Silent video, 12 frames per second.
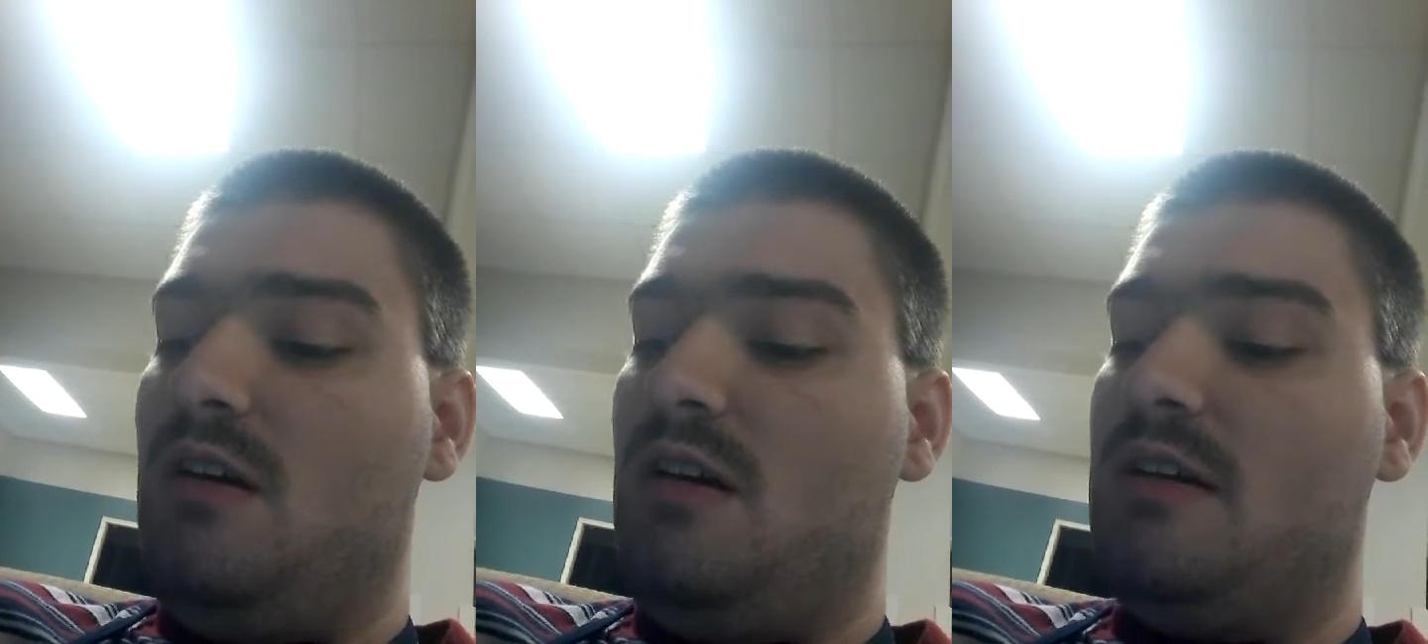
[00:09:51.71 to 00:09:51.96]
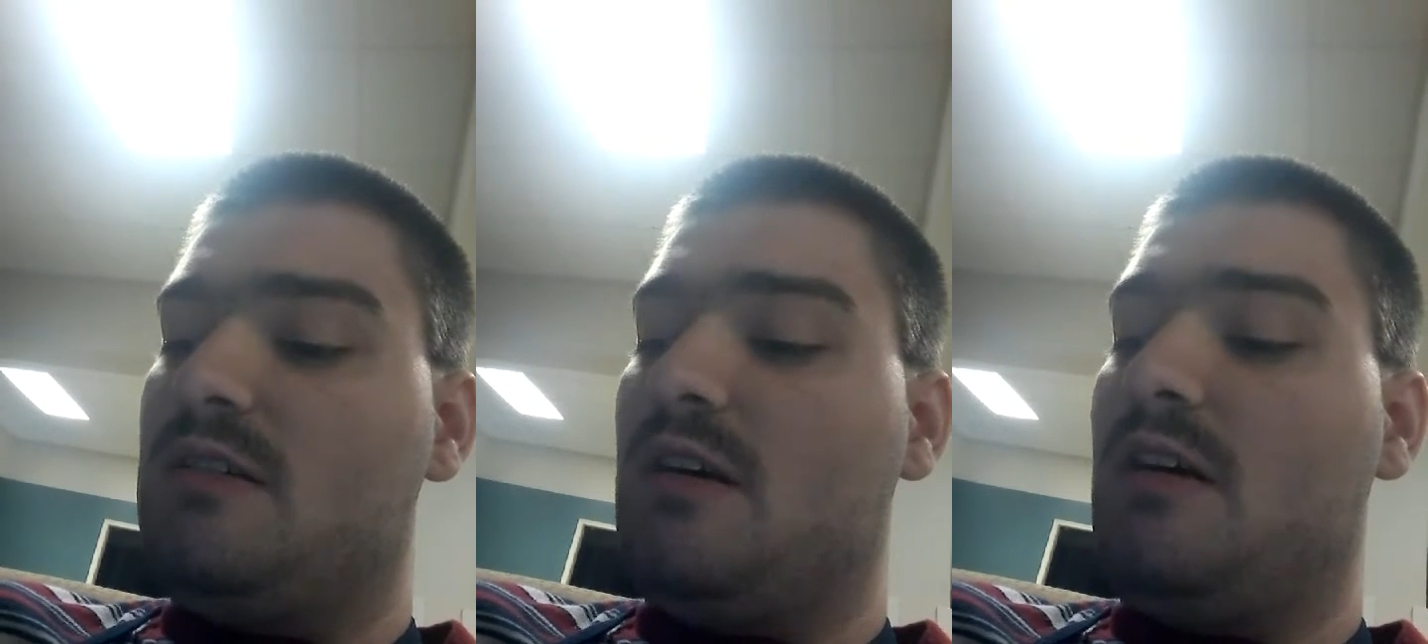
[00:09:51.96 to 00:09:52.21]

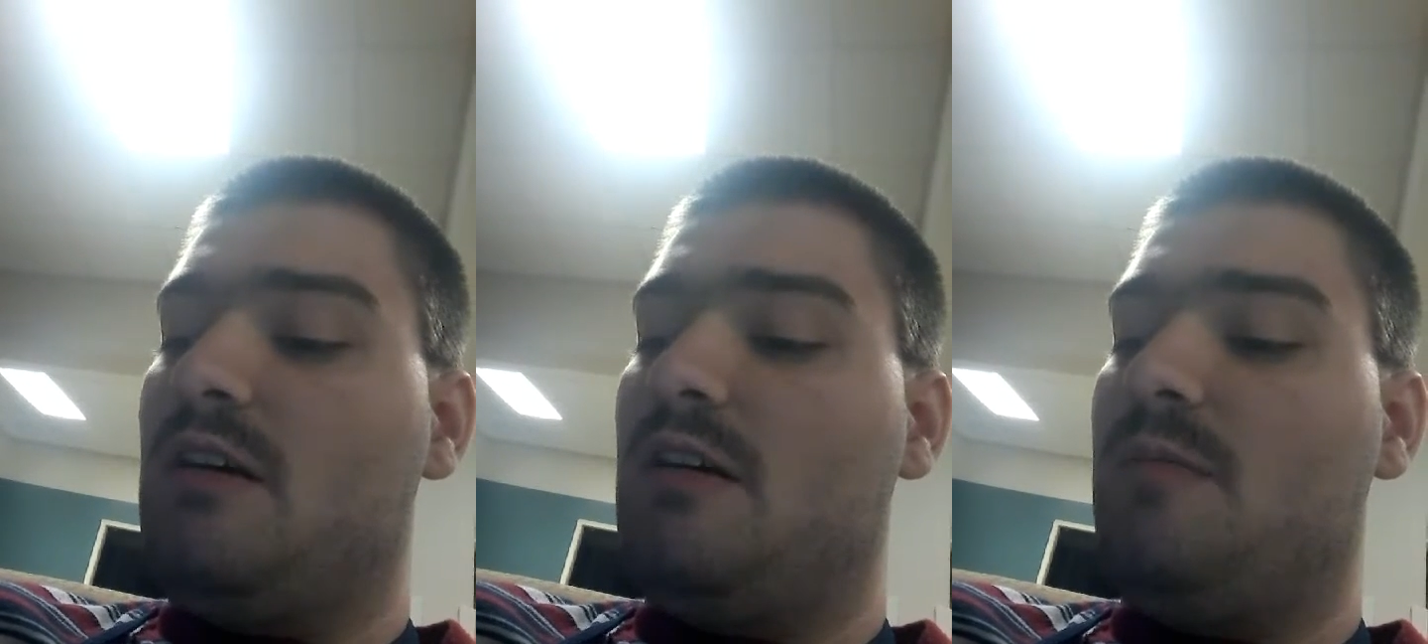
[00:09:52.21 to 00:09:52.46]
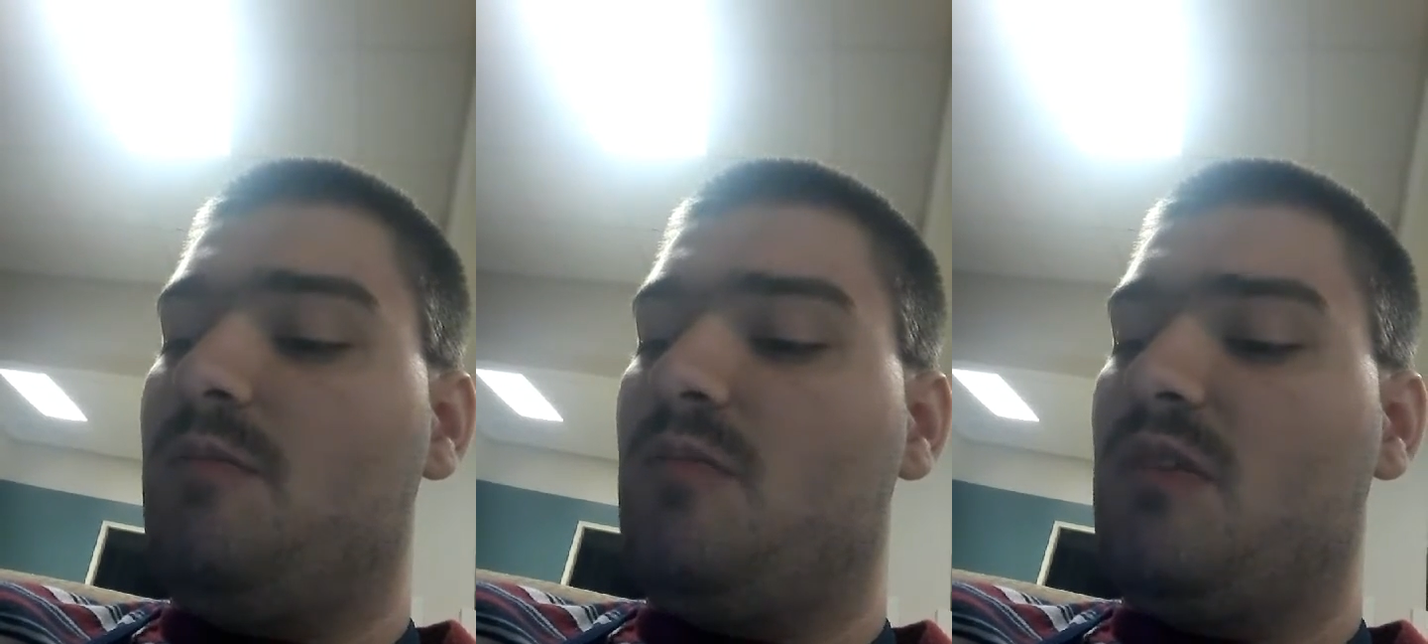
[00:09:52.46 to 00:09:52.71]
He sighed.
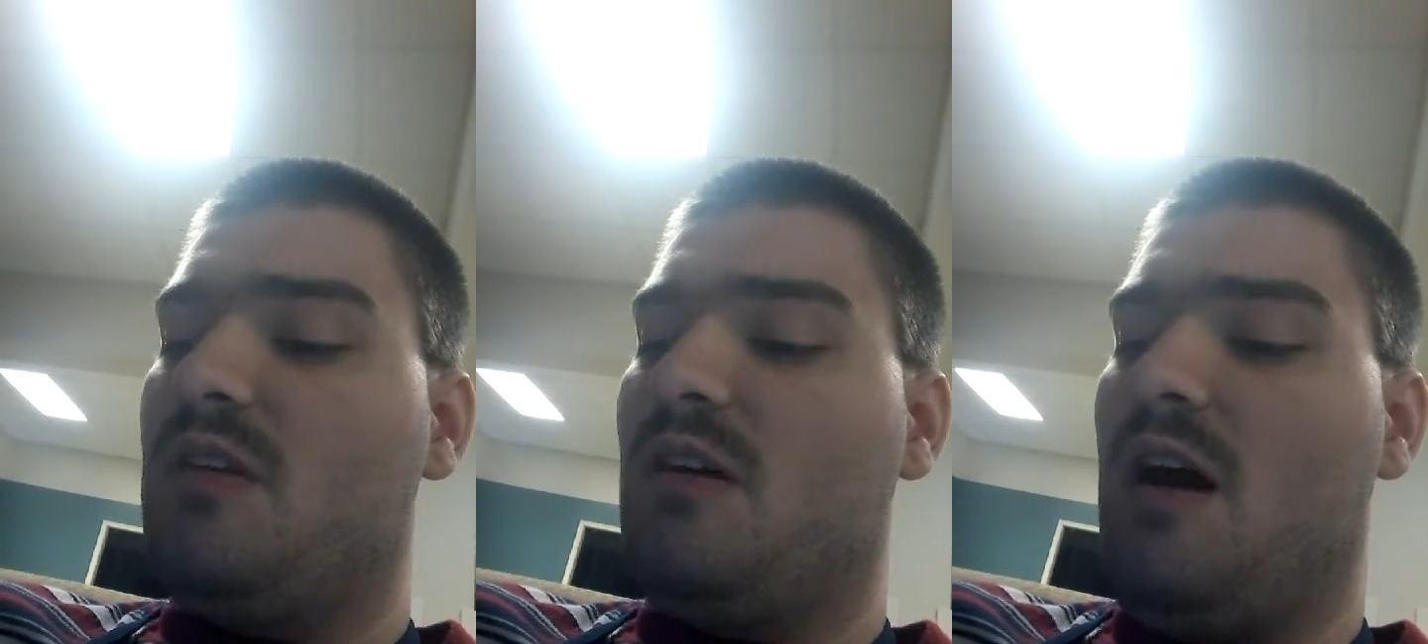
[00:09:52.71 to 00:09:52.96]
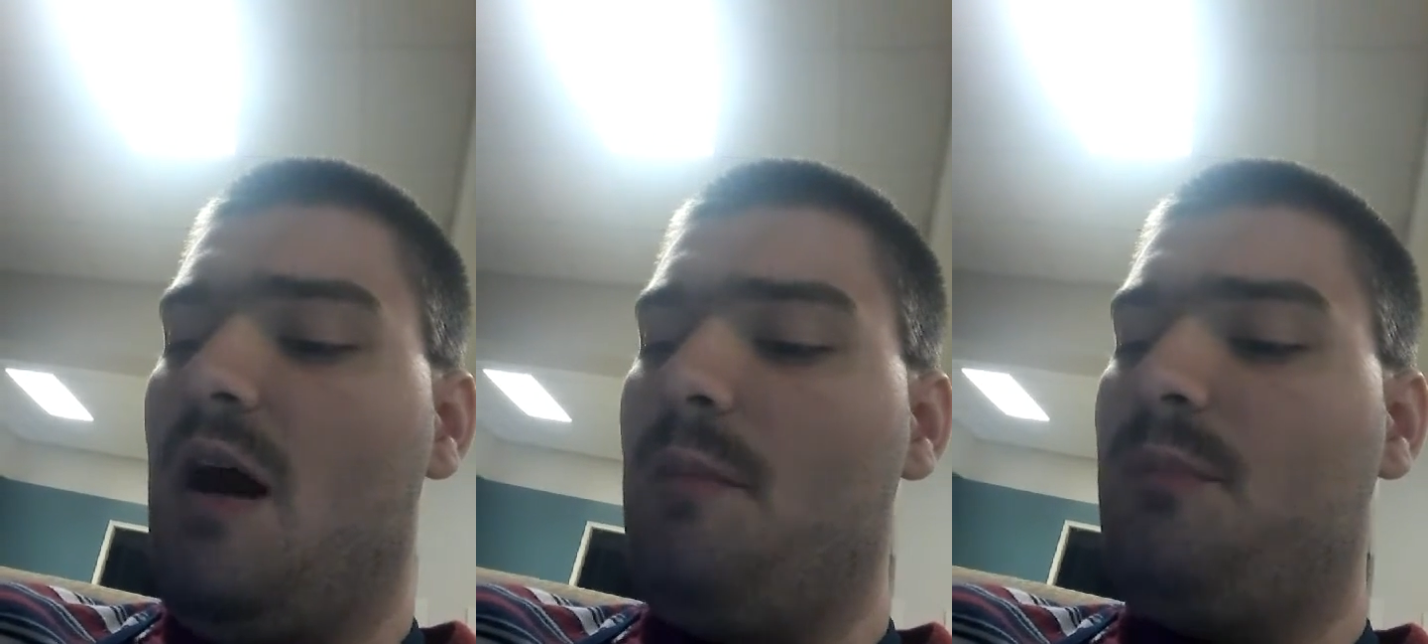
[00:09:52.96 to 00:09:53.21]

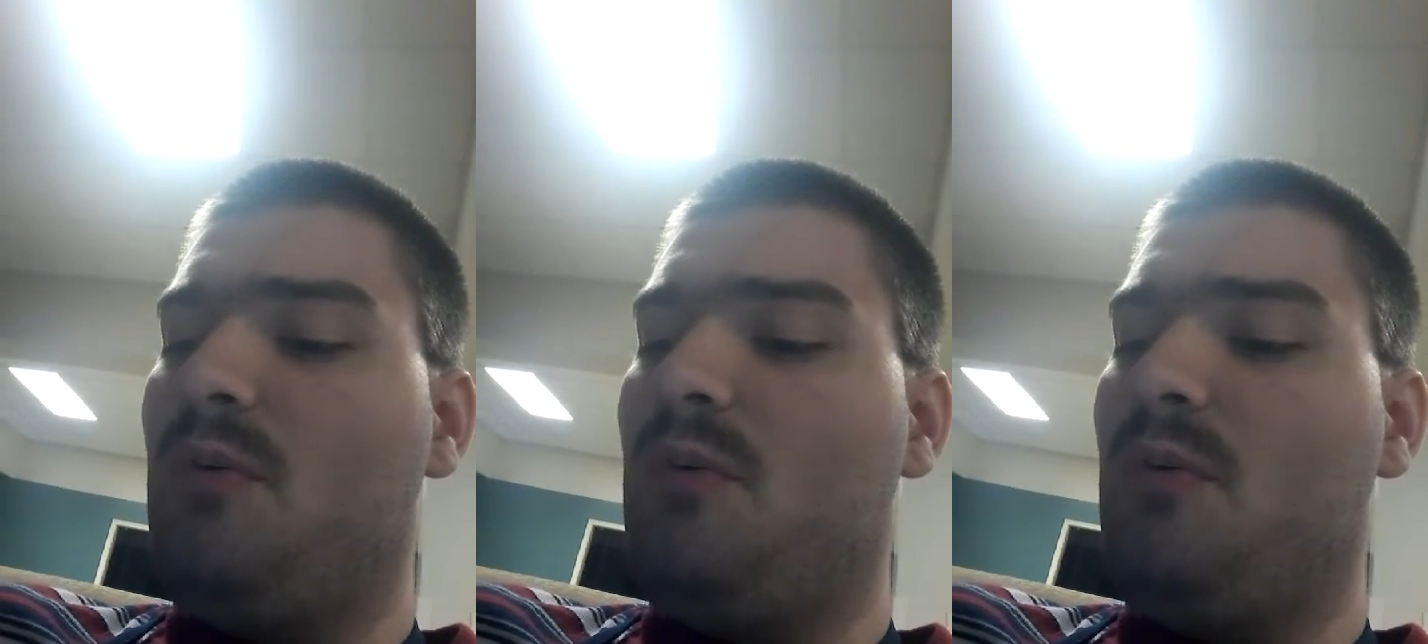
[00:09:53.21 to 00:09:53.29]
I'm